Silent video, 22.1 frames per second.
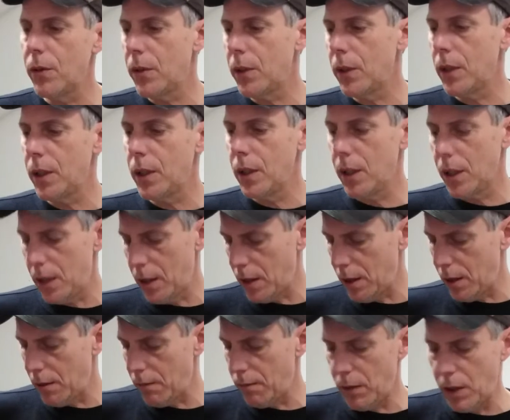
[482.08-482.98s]
the
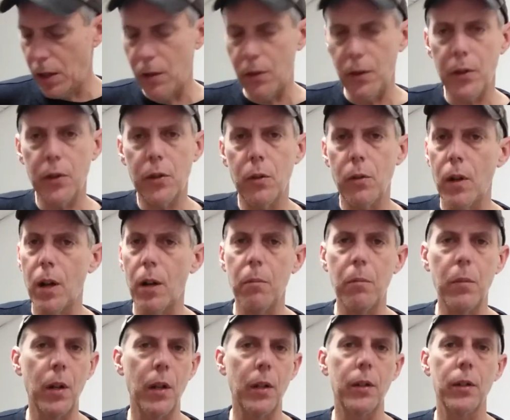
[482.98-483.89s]
the 2
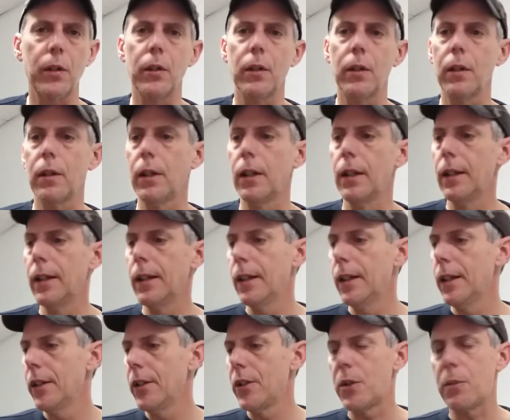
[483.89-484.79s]
humbucker
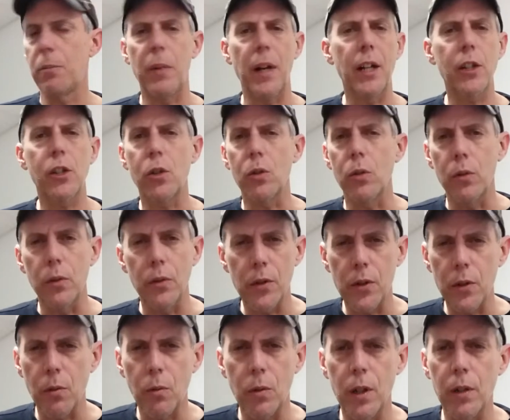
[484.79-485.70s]
specials
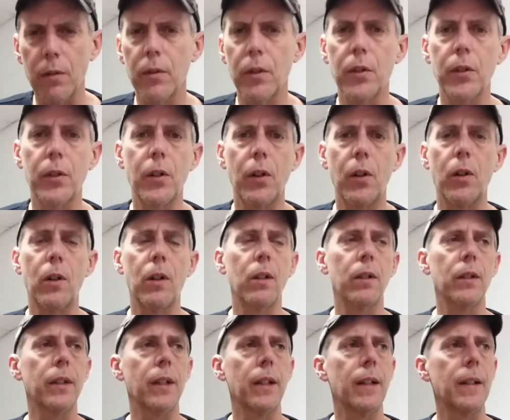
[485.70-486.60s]
or whatever they're
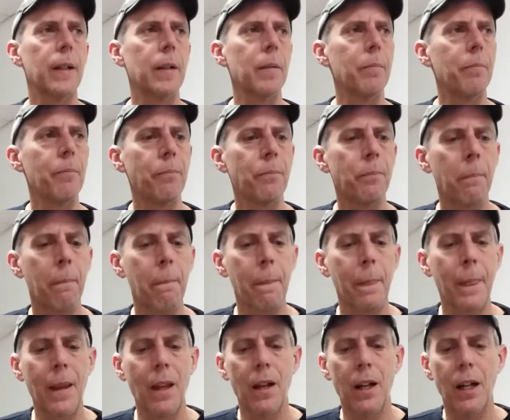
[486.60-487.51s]
called.
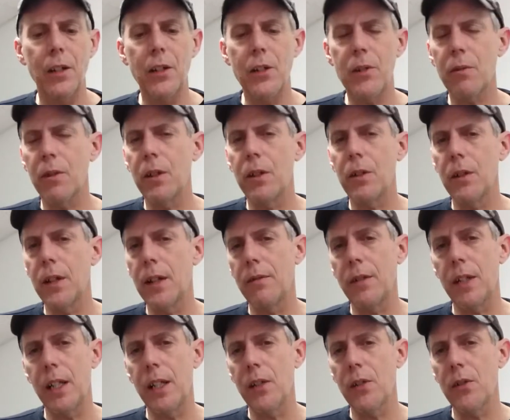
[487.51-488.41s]
I just really don't have
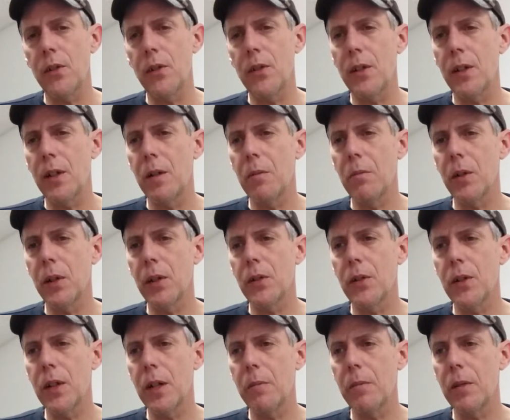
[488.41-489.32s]
any interest in
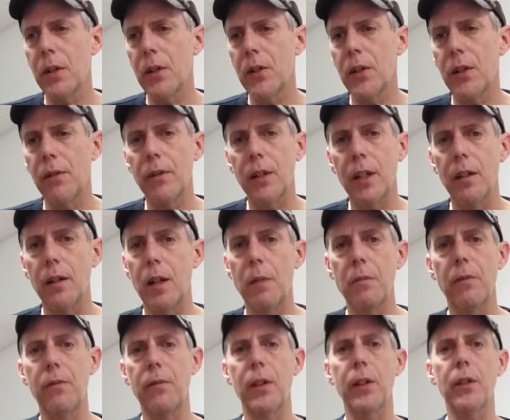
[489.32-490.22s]
humbuckers that much. I'm
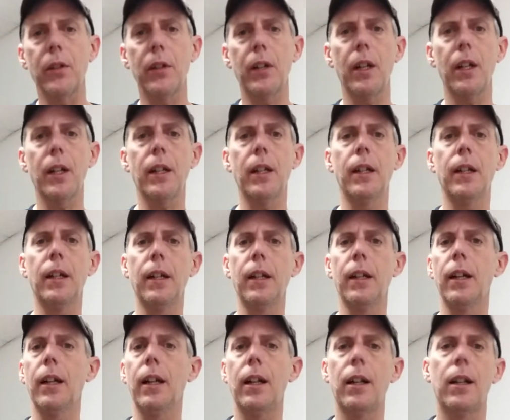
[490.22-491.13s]
a Fender guy.
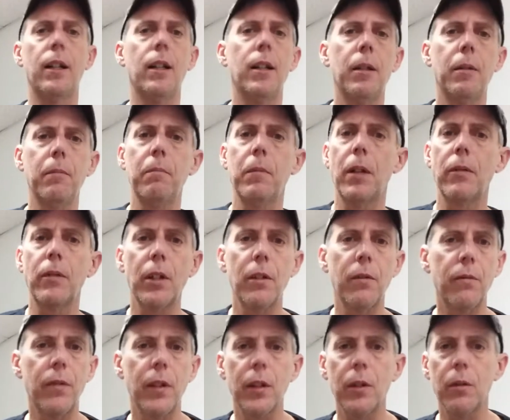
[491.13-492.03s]
I've got a
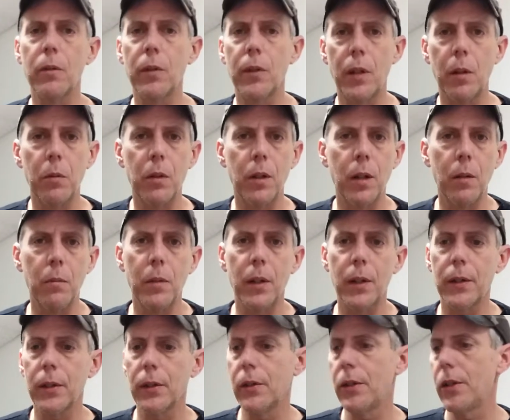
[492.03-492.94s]
Fender with double
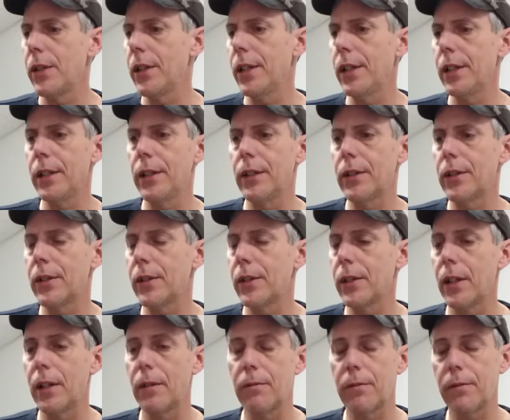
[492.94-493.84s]
humbuckers in it.
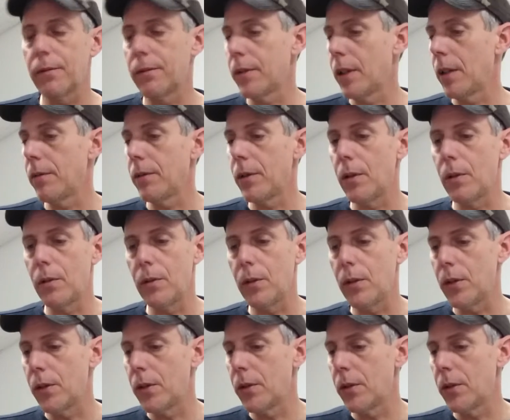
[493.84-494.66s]
I've owned